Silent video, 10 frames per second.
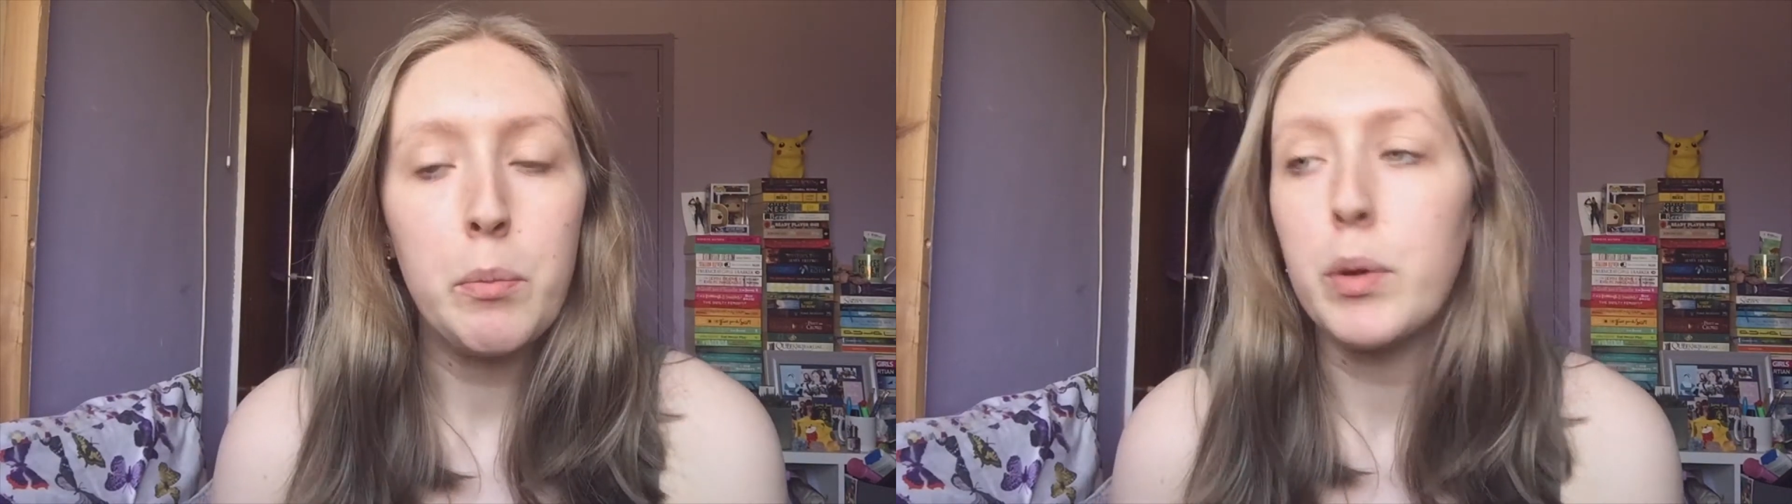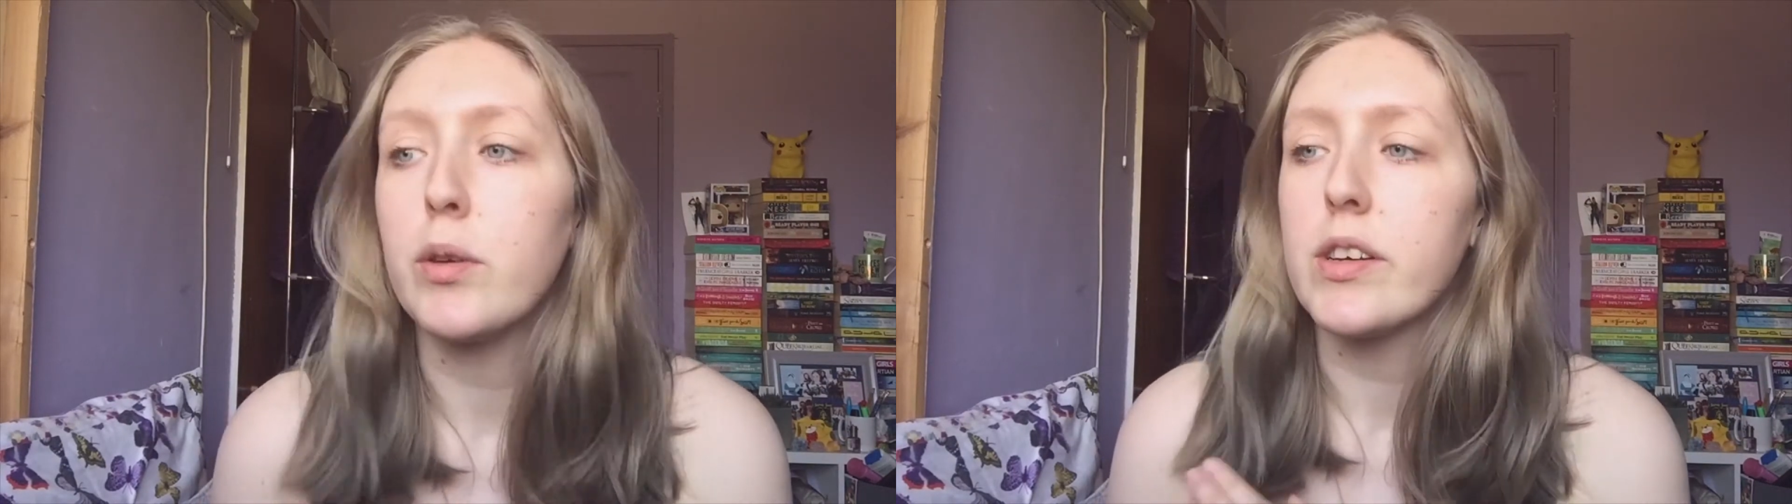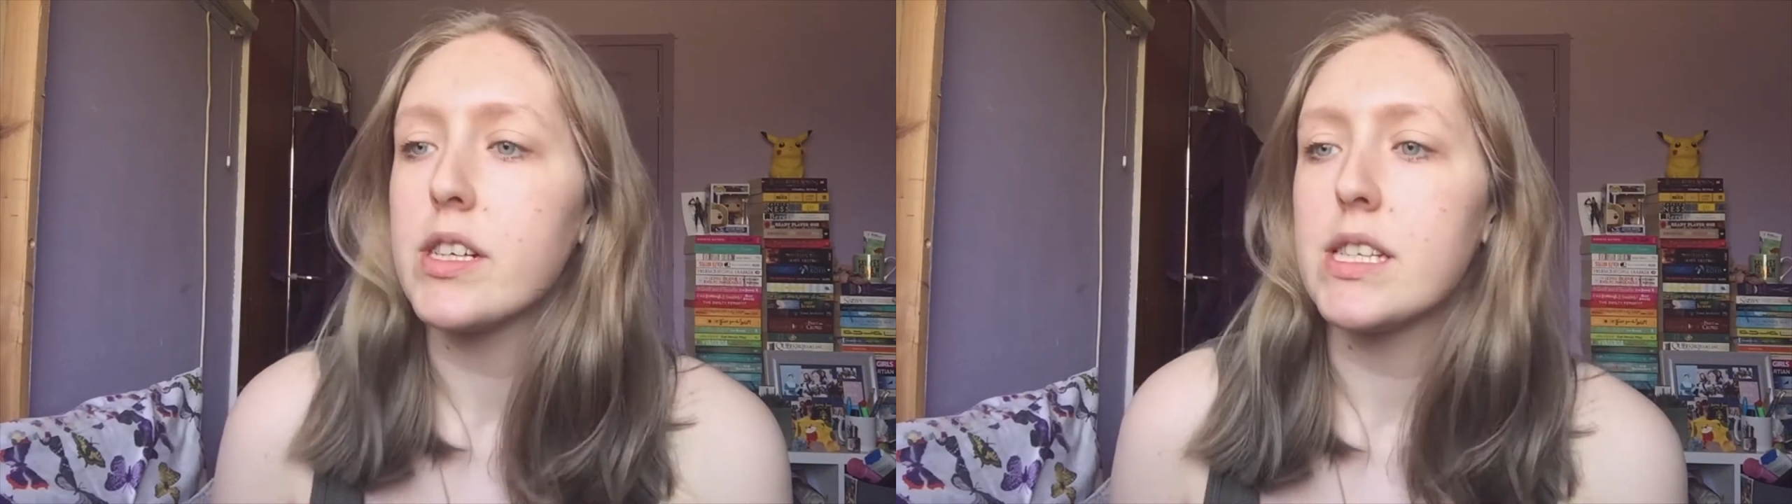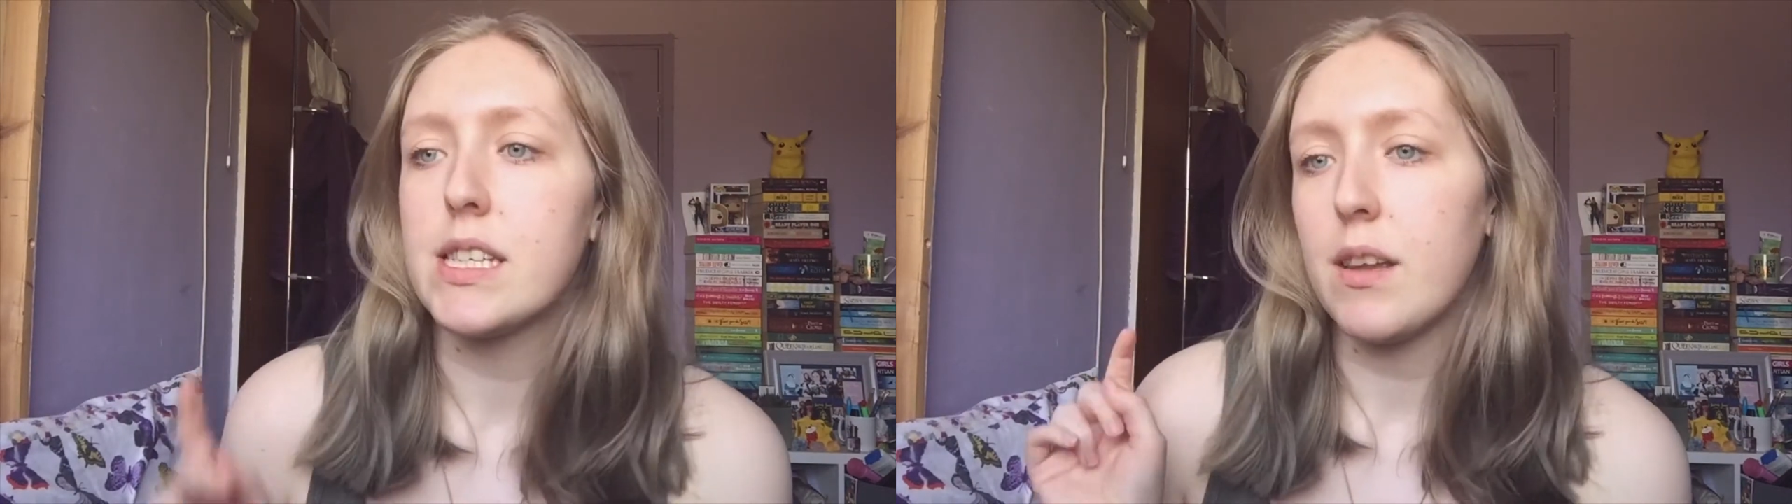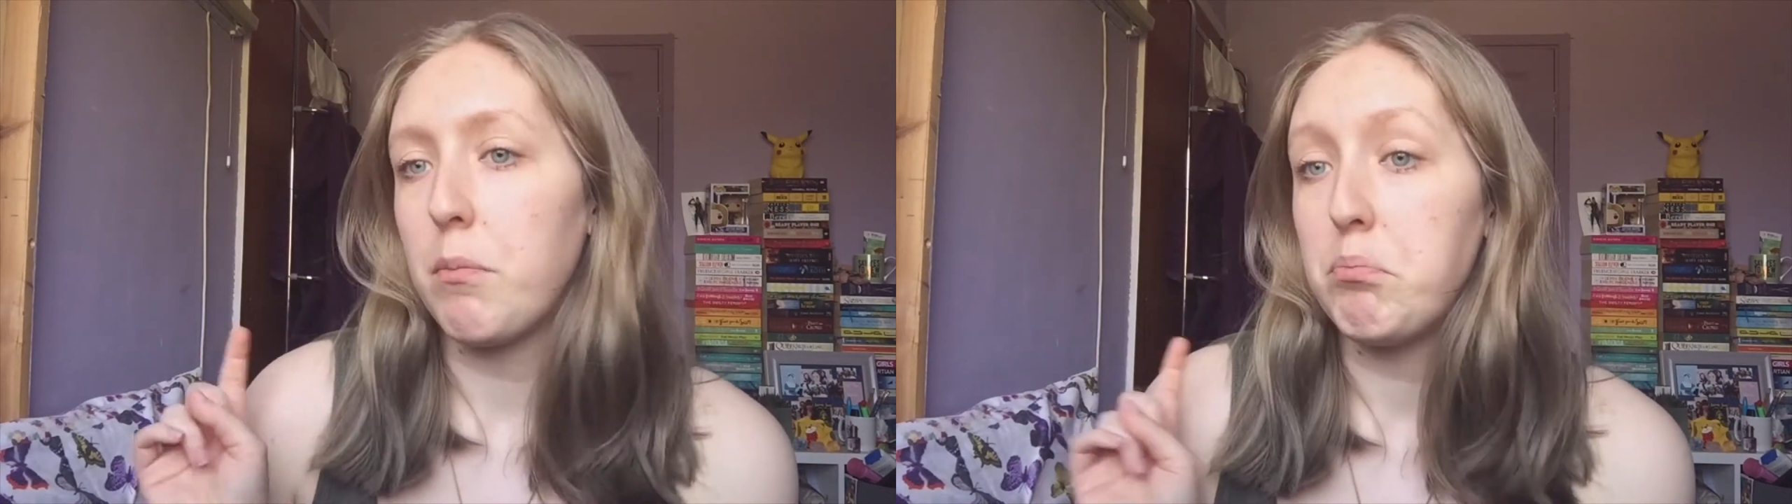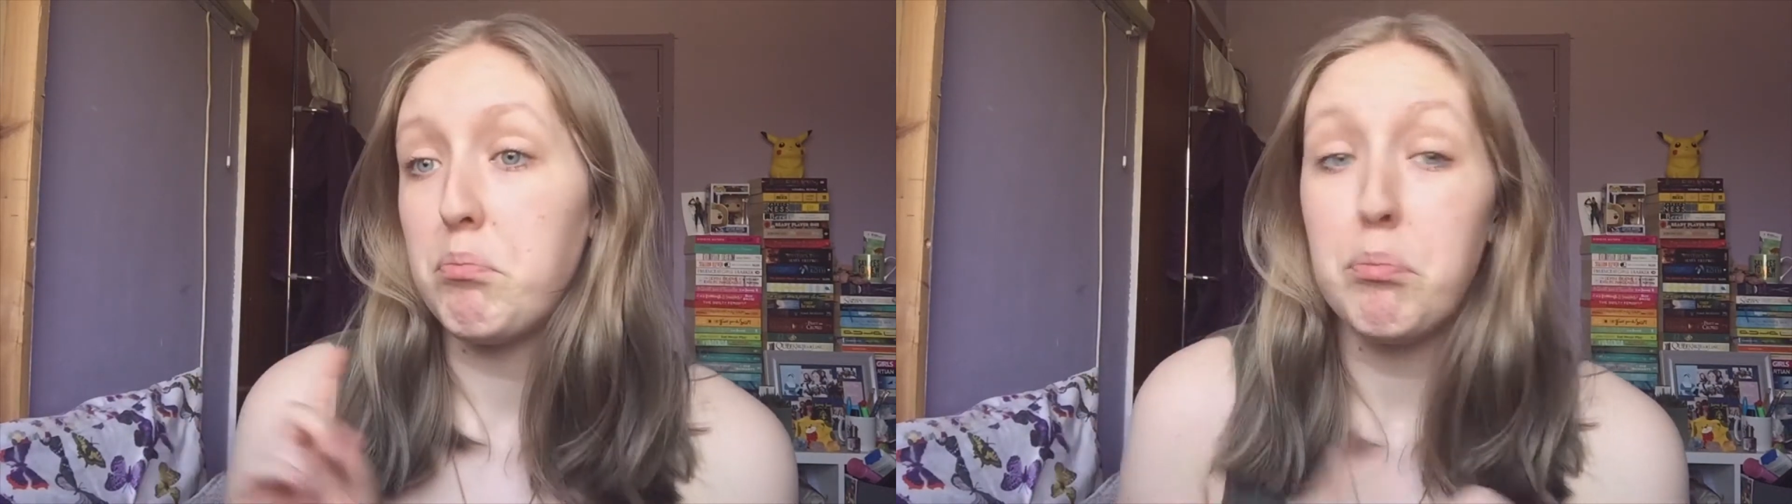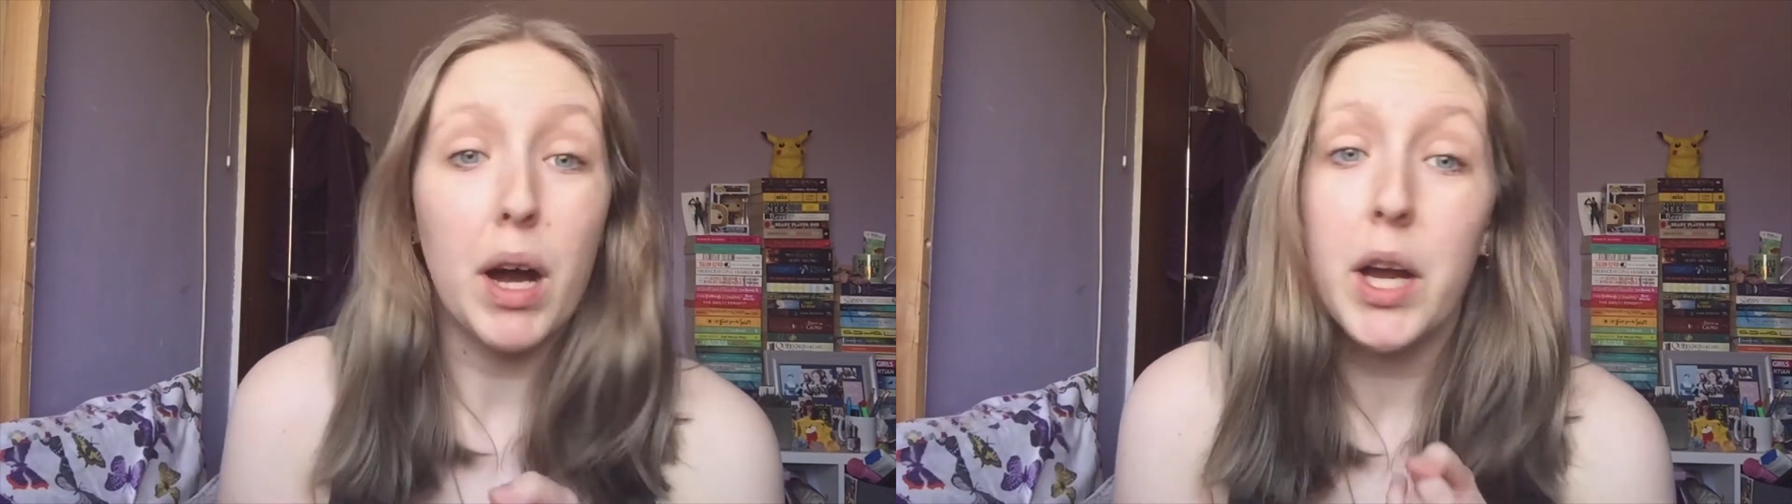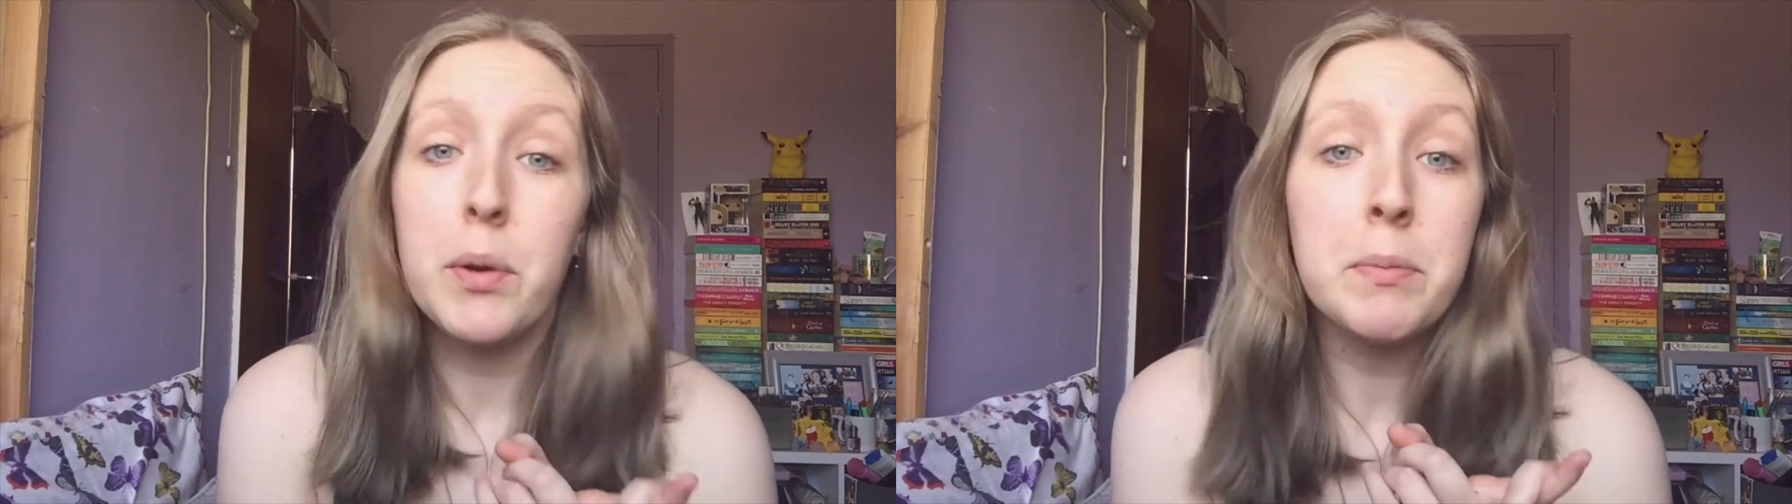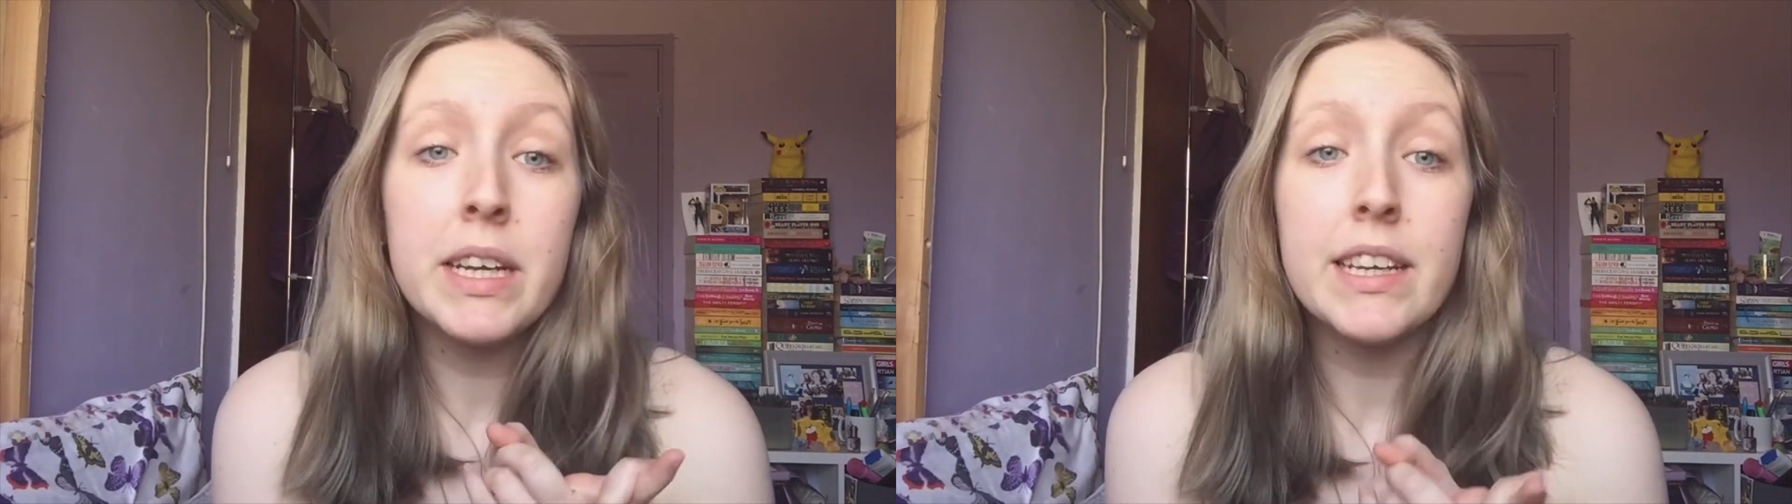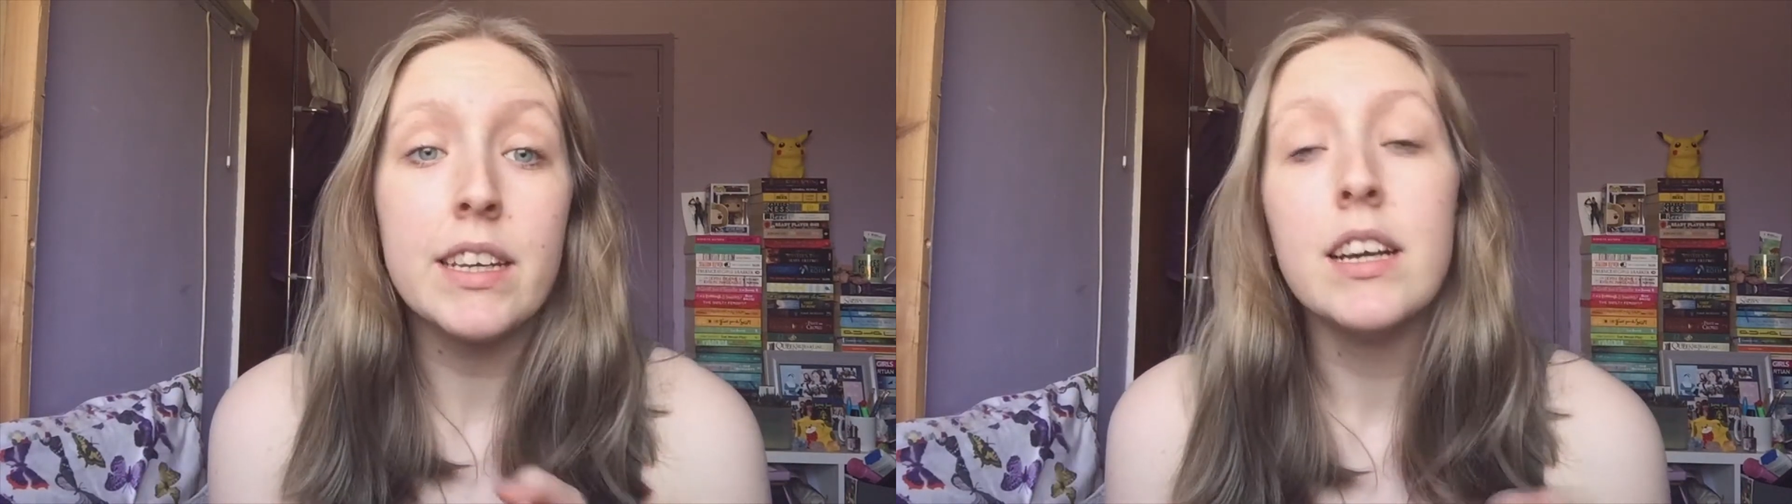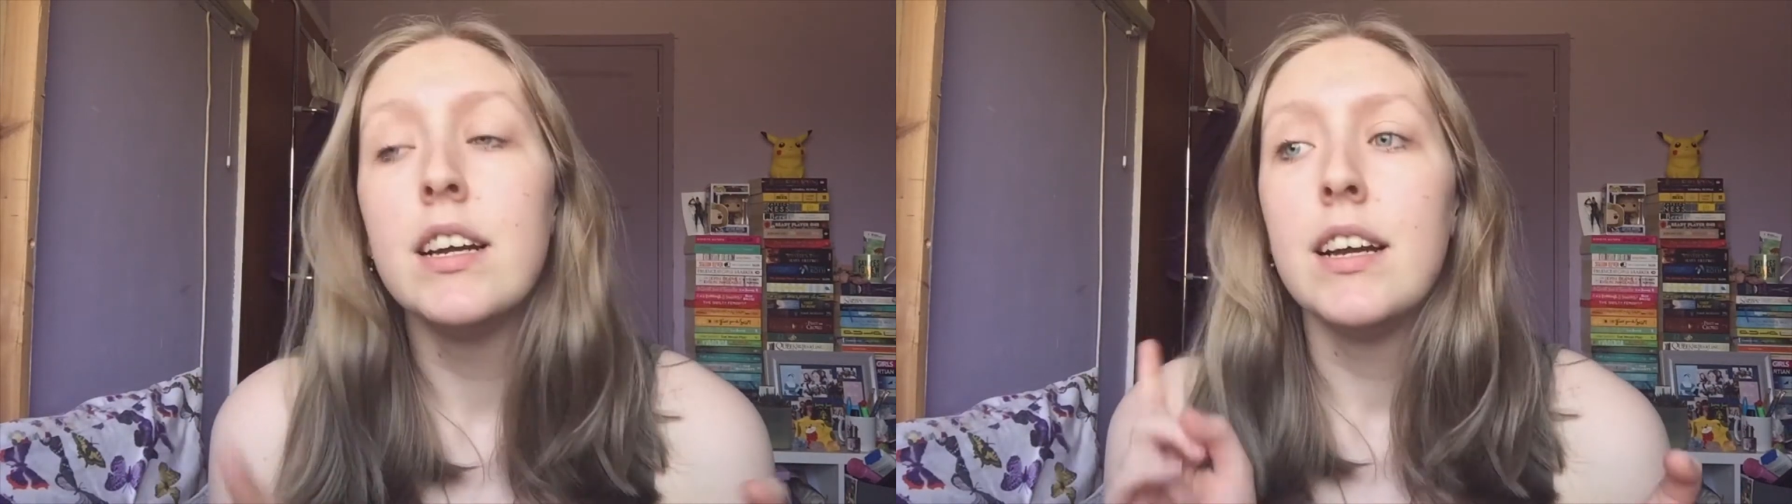books by women,